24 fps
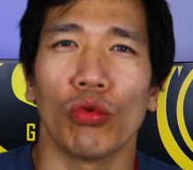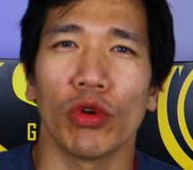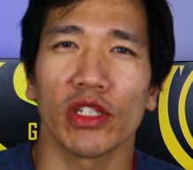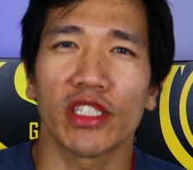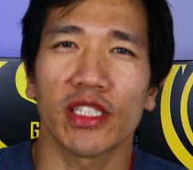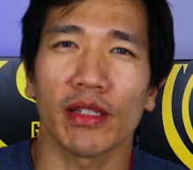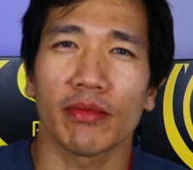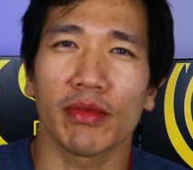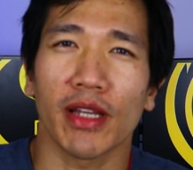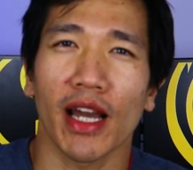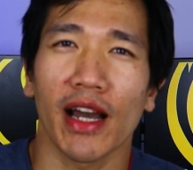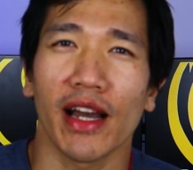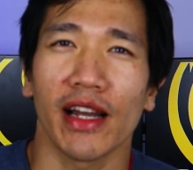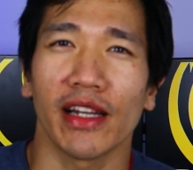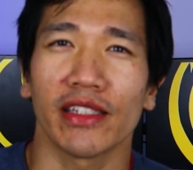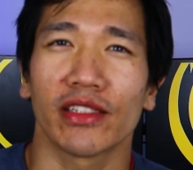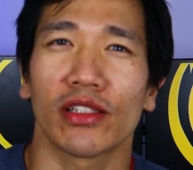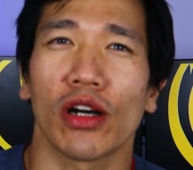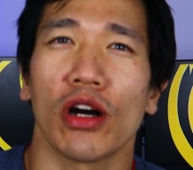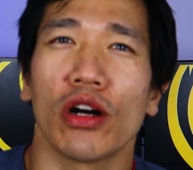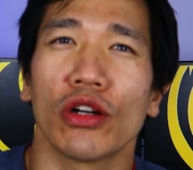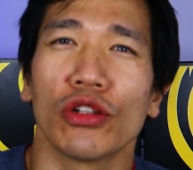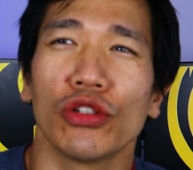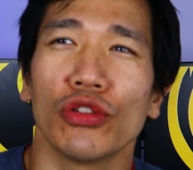What's up
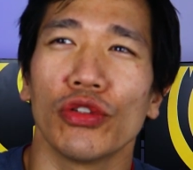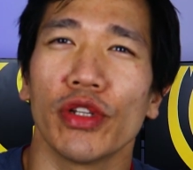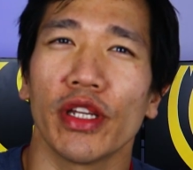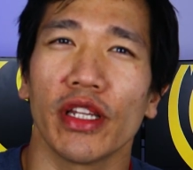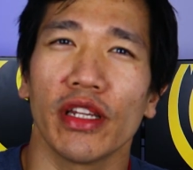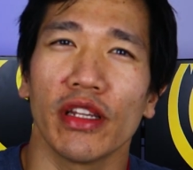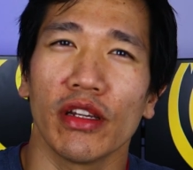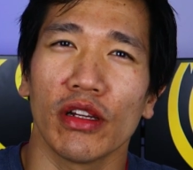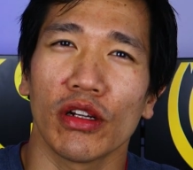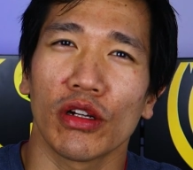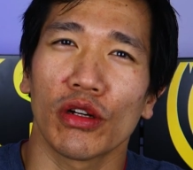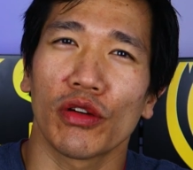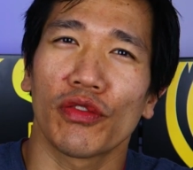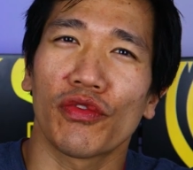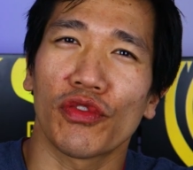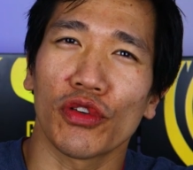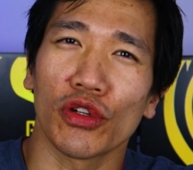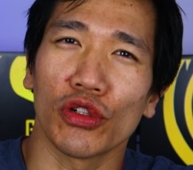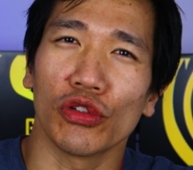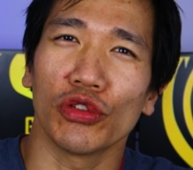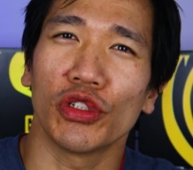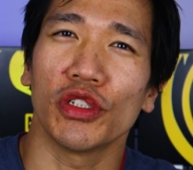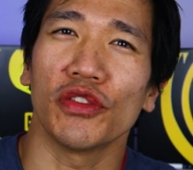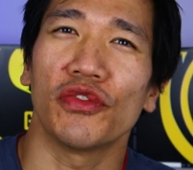guys, Hong Nguyen here
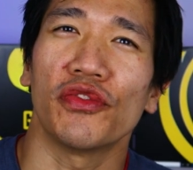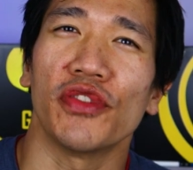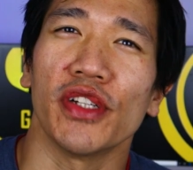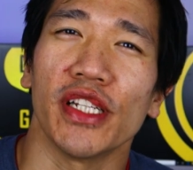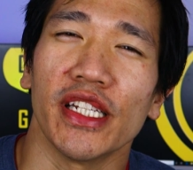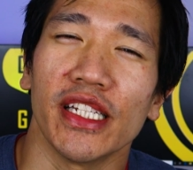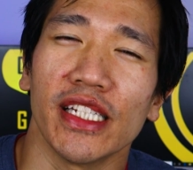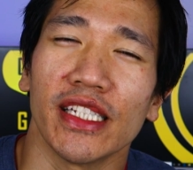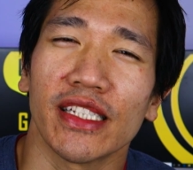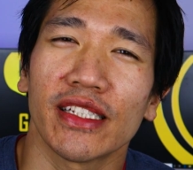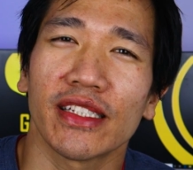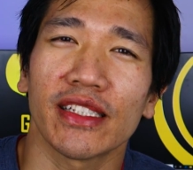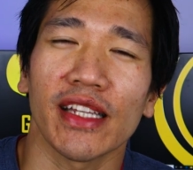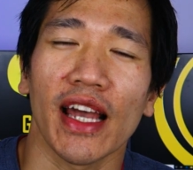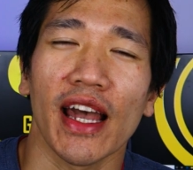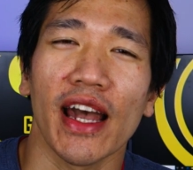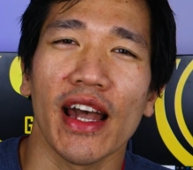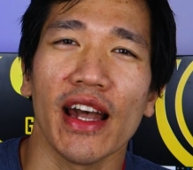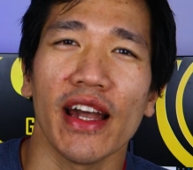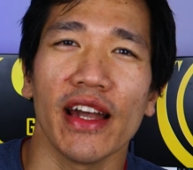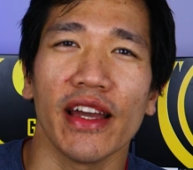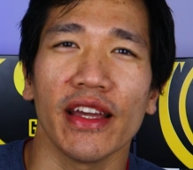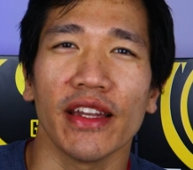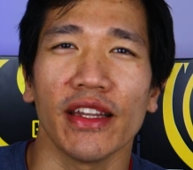for OG Fitness
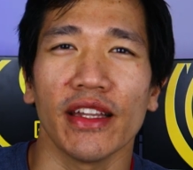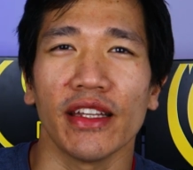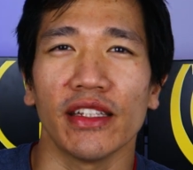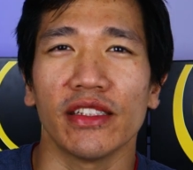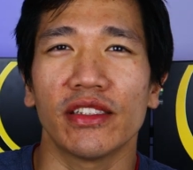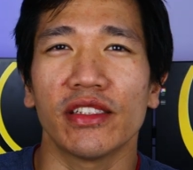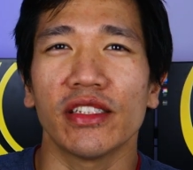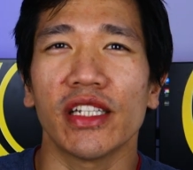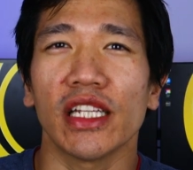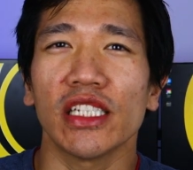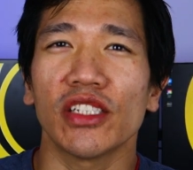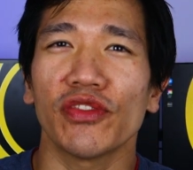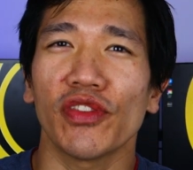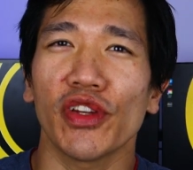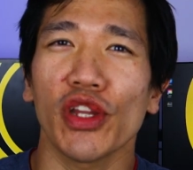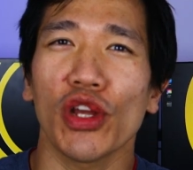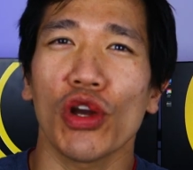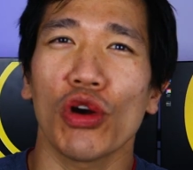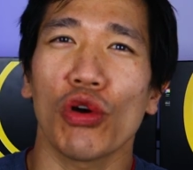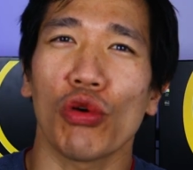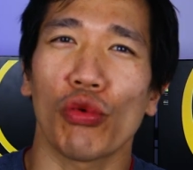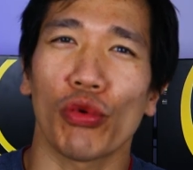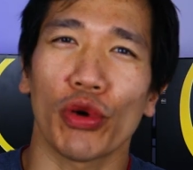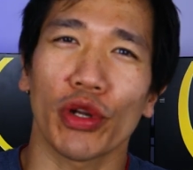and in today's
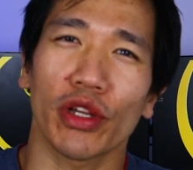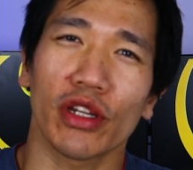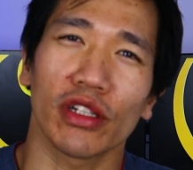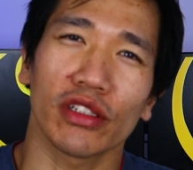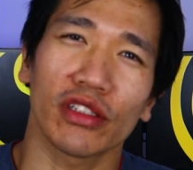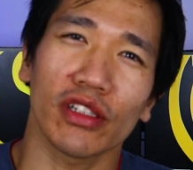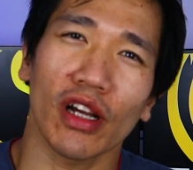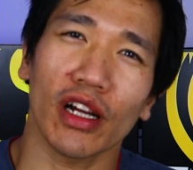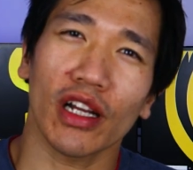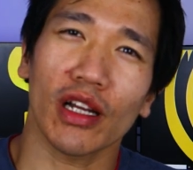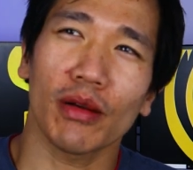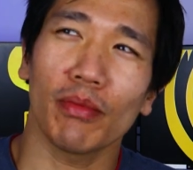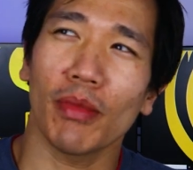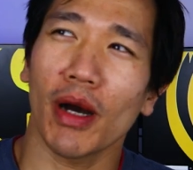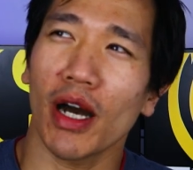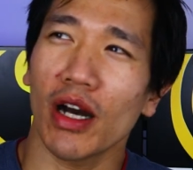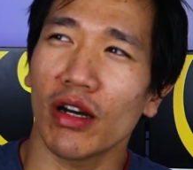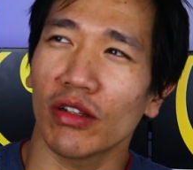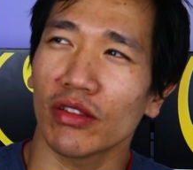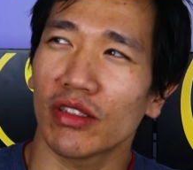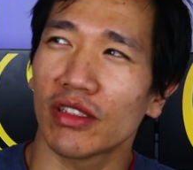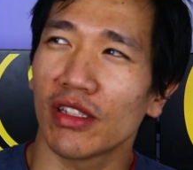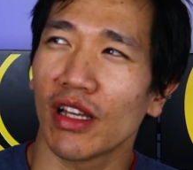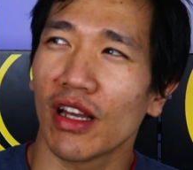video we're gonna talk
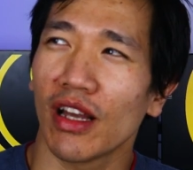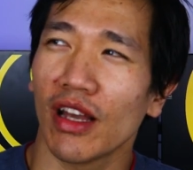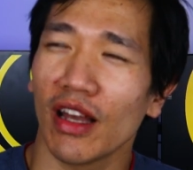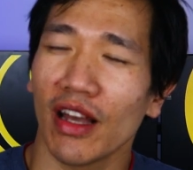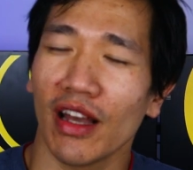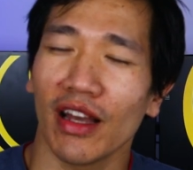about